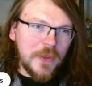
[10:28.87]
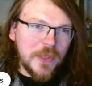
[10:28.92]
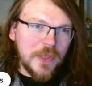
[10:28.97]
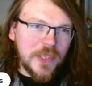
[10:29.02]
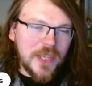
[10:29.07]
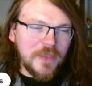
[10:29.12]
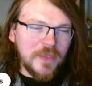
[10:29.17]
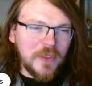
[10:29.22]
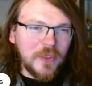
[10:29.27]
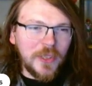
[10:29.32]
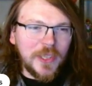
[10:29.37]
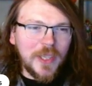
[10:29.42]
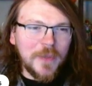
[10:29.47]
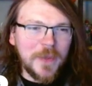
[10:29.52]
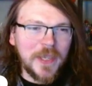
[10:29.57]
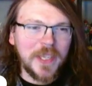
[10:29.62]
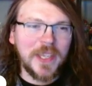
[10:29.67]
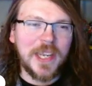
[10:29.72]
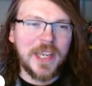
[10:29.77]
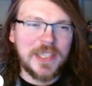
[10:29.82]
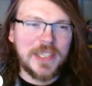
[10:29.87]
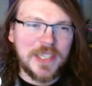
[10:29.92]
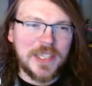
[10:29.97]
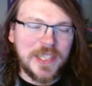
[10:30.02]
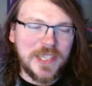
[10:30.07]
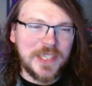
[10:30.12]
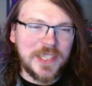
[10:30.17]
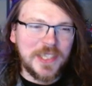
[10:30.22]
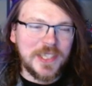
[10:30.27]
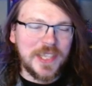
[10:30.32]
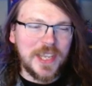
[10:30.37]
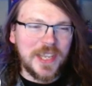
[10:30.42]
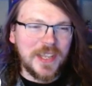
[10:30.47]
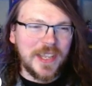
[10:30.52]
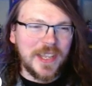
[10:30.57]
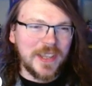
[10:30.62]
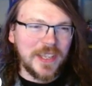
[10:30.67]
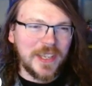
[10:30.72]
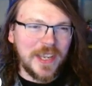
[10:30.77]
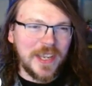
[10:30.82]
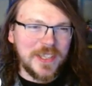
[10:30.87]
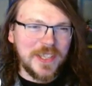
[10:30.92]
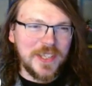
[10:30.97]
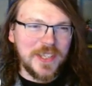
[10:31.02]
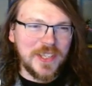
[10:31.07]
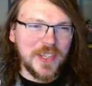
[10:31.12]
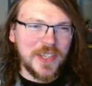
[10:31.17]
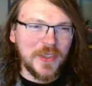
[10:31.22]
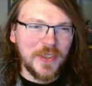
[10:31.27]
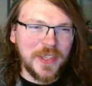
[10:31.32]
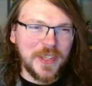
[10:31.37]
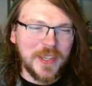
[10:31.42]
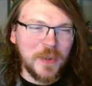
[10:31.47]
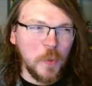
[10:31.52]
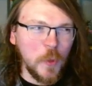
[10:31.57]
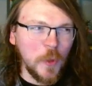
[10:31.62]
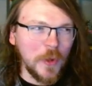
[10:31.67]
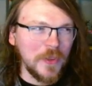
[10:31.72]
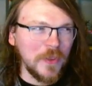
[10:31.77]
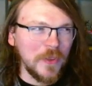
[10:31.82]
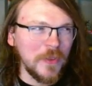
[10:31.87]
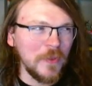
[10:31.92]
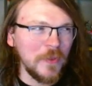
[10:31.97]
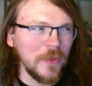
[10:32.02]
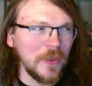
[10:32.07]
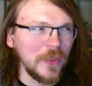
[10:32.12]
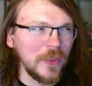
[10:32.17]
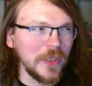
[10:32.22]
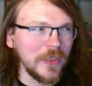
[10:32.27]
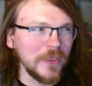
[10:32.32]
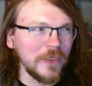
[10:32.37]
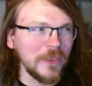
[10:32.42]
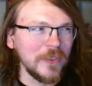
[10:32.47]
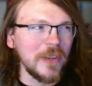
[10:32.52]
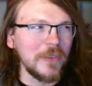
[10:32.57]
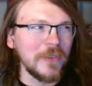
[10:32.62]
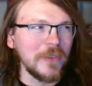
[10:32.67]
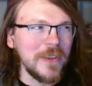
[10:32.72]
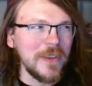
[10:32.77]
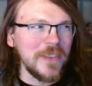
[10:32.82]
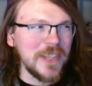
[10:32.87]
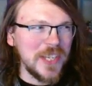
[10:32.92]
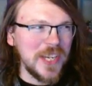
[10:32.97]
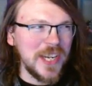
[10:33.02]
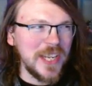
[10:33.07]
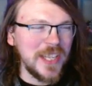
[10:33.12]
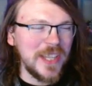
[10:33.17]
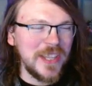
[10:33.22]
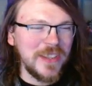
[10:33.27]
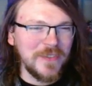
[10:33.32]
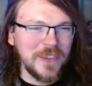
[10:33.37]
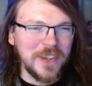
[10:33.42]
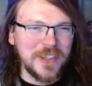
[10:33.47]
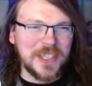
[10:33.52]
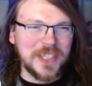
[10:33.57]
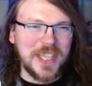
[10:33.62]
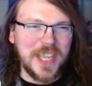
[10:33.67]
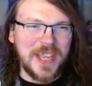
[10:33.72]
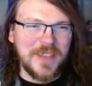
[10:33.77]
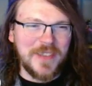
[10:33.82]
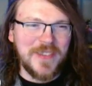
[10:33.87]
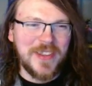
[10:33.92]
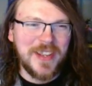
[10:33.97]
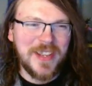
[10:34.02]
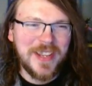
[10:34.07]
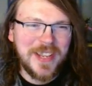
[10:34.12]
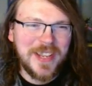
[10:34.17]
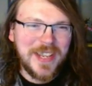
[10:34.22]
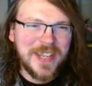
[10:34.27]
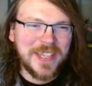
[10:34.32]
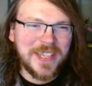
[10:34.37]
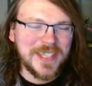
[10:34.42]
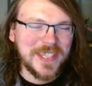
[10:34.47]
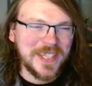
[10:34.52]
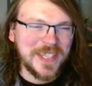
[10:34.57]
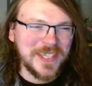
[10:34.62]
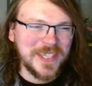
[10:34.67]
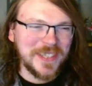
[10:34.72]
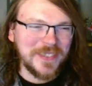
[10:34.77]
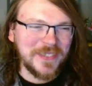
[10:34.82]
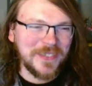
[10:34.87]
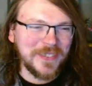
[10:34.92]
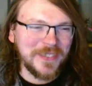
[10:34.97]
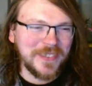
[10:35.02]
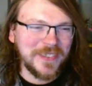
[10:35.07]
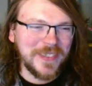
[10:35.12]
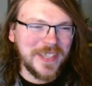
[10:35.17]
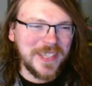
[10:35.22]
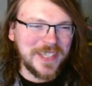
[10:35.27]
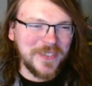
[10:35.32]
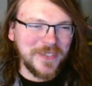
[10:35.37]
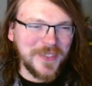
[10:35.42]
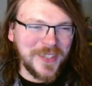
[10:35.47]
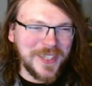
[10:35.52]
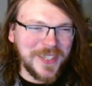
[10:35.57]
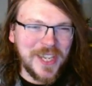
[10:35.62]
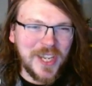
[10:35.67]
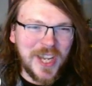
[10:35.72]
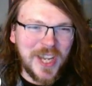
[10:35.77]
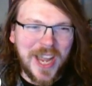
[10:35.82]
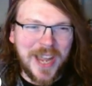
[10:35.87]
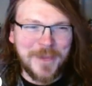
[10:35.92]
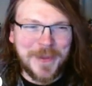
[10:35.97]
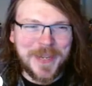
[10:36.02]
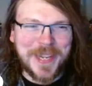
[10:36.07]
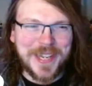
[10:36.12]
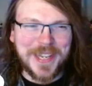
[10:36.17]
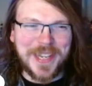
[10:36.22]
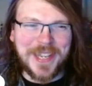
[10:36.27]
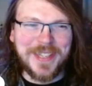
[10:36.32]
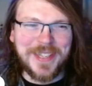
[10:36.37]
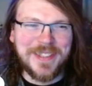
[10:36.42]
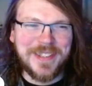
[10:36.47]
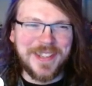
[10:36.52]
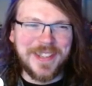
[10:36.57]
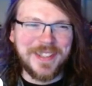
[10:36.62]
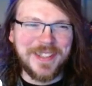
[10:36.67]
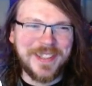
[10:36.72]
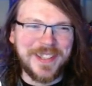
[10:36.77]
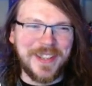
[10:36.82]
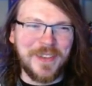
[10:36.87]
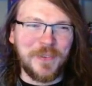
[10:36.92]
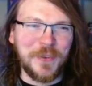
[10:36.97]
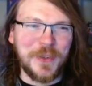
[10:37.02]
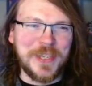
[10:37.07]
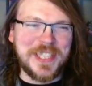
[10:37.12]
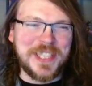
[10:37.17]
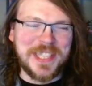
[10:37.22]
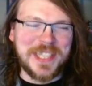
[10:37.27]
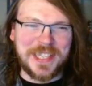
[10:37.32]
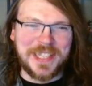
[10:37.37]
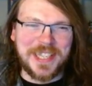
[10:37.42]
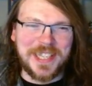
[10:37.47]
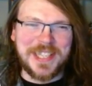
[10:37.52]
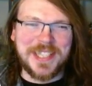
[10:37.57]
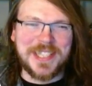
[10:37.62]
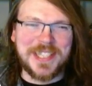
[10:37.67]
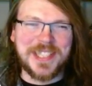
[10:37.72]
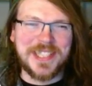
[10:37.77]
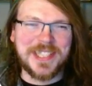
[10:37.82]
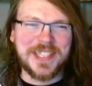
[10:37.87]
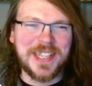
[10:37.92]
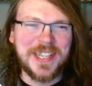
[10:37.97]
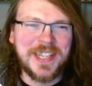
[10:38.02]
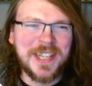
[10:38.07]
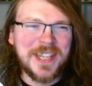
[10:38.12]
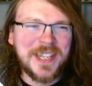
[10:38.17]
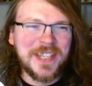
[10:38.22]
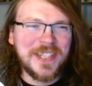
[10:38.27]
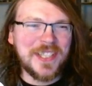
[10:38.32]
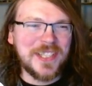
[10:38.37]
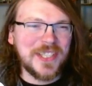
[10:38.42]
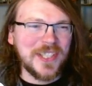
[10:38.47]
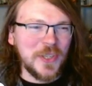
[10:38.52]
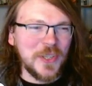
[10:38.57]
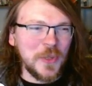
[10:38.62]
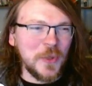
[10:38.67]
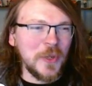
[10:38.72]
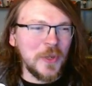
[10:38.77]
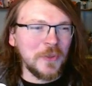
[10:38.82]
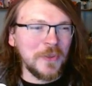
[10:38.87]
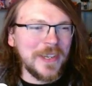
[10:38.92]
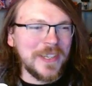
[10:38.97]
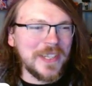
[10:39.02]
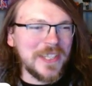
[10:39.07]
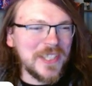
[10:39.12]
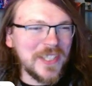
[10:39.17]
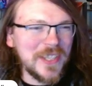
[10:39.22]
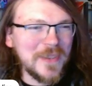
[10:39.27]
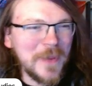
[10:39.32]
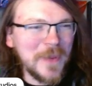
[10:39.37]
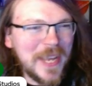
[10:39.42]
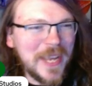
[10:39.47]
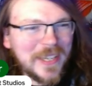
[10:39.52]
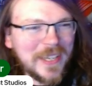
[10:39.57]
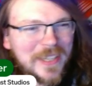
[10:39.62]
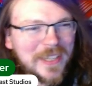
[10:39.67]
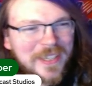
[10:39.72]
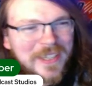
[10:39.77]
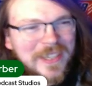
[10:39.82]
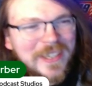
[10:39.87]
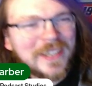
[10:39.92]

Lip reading: You just have to look up the cutscenes because the cutscenes are the only thing worth revisiting in the first game because it's a fucking comedy. The voice acting is so horrendously bad.